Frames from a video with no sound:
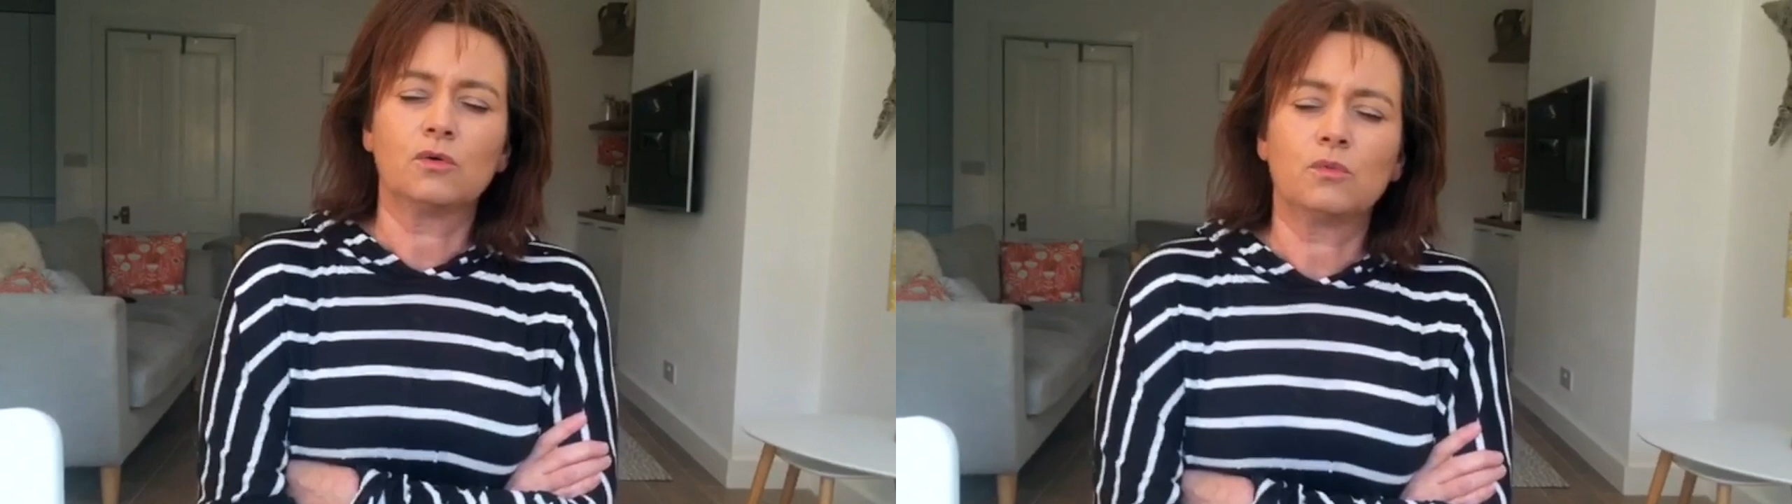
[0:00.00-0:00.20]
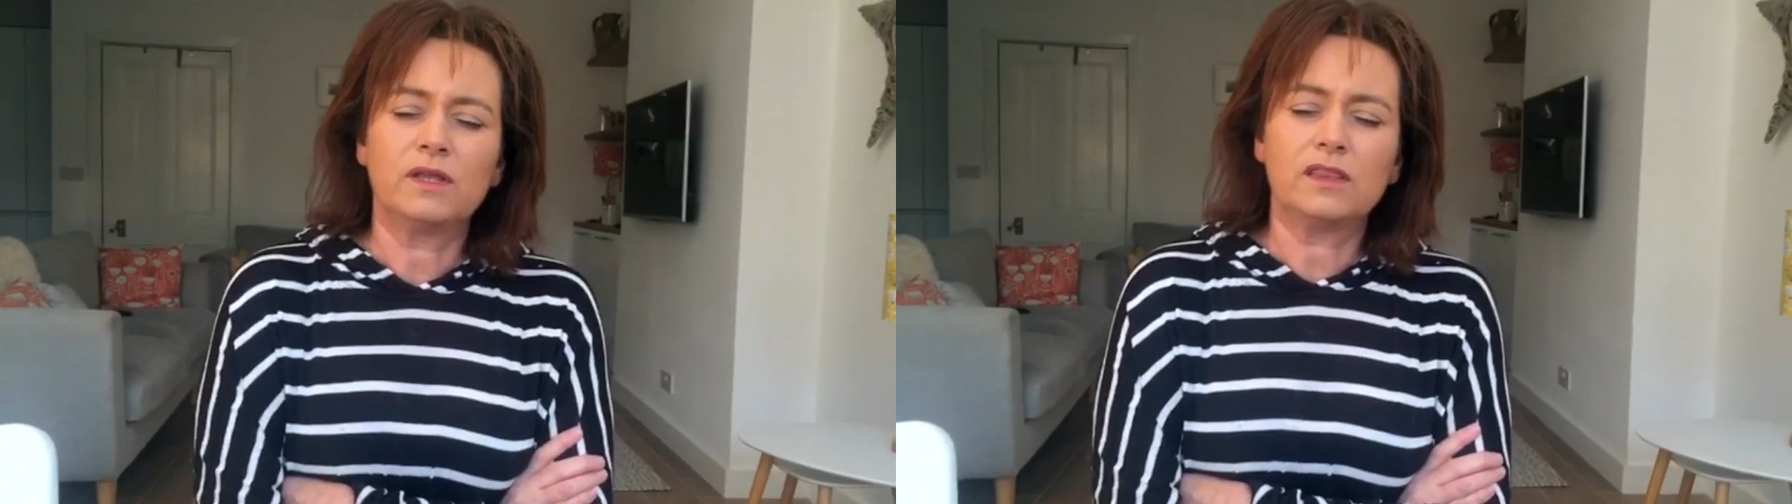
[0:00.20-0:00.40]

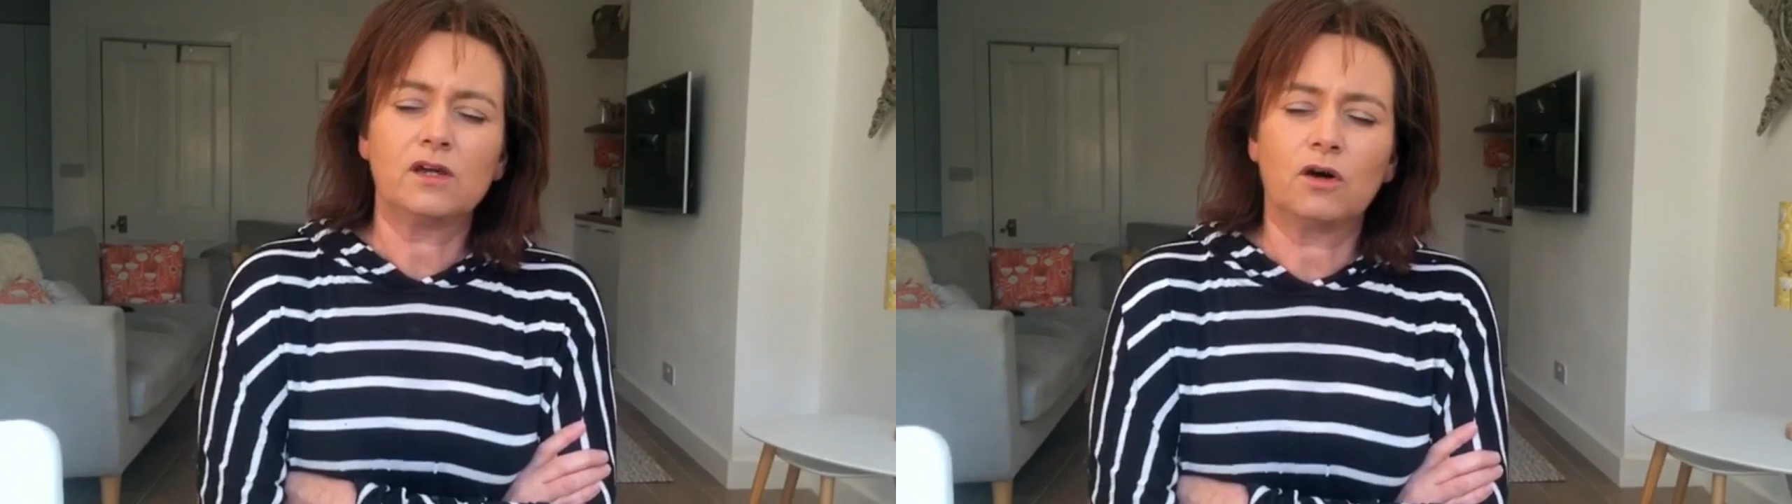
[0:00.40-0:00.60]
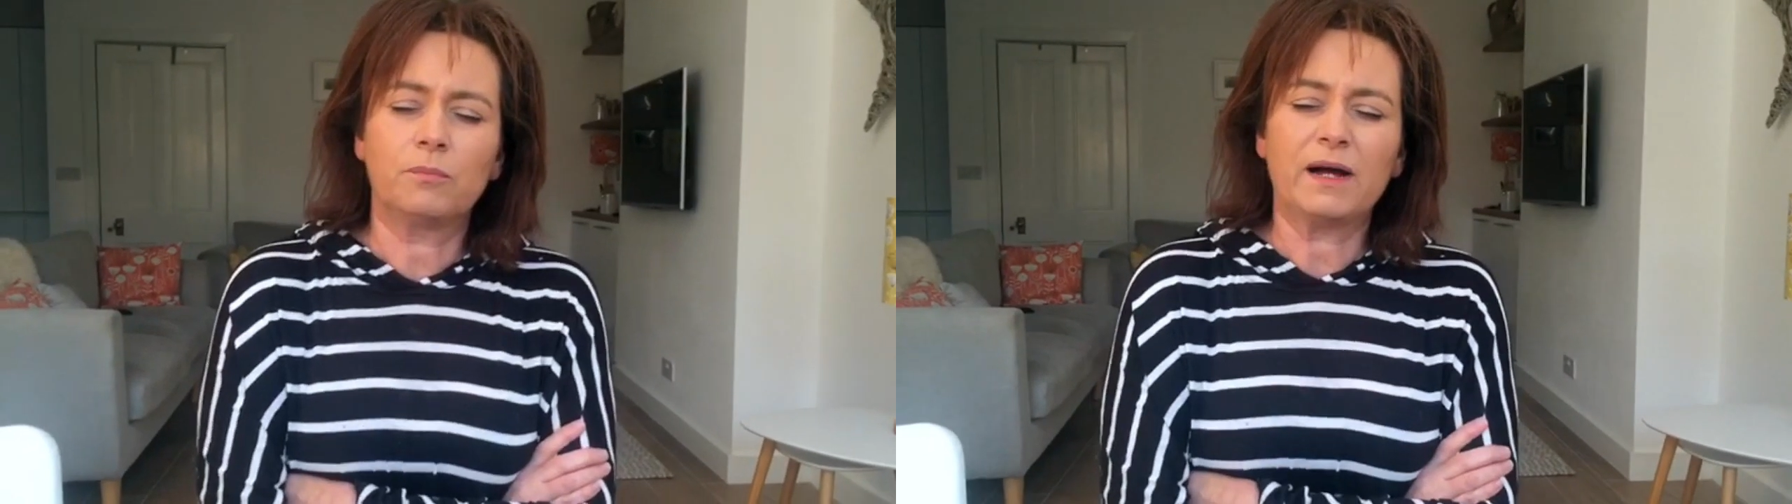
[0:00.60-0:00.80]
with
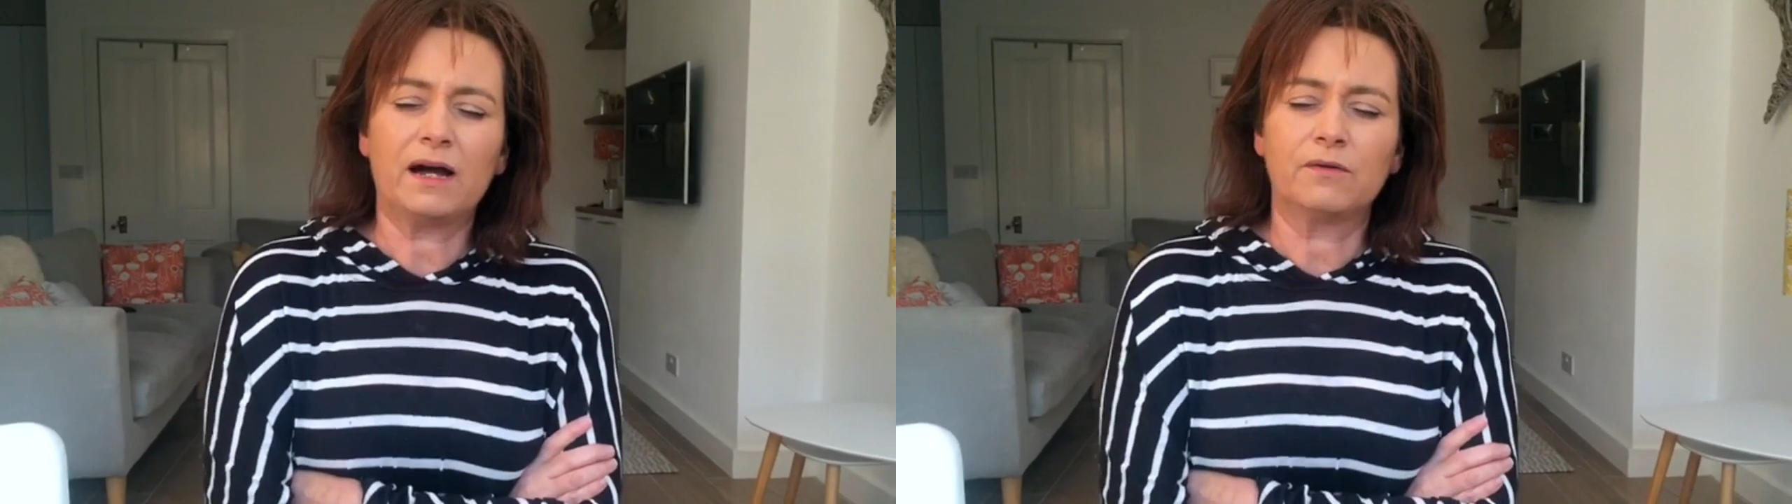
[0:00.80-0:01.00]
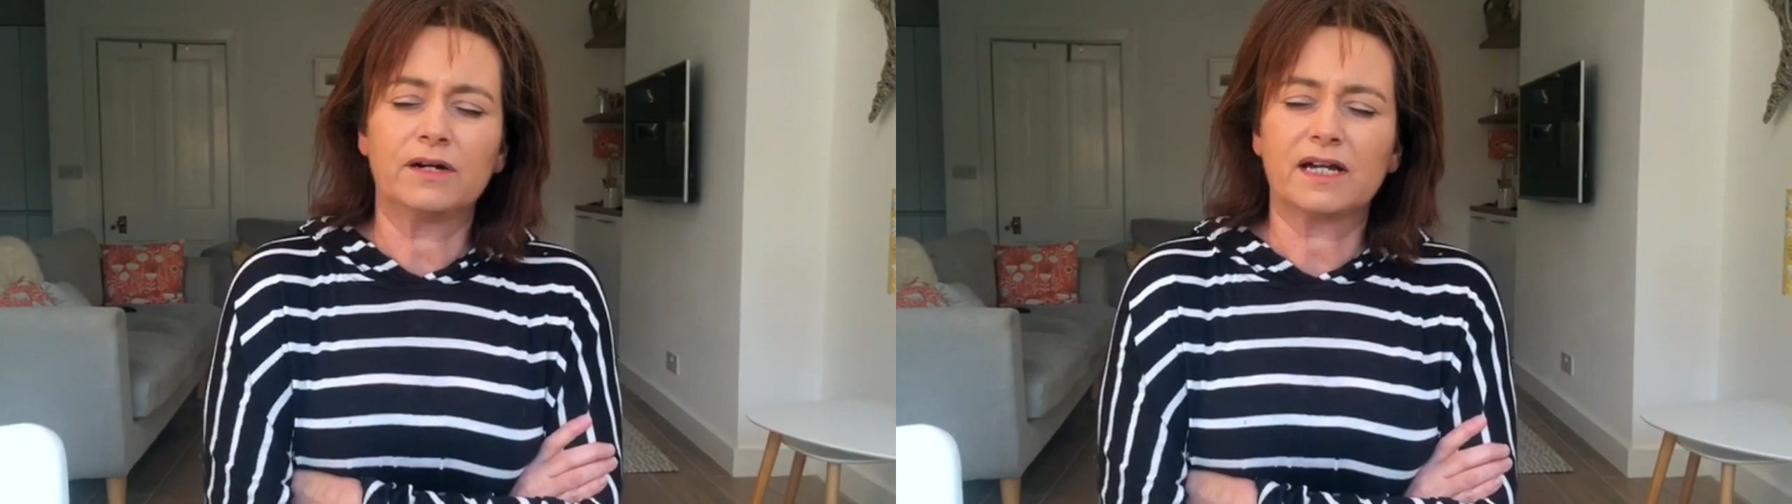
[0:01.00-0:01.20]
your power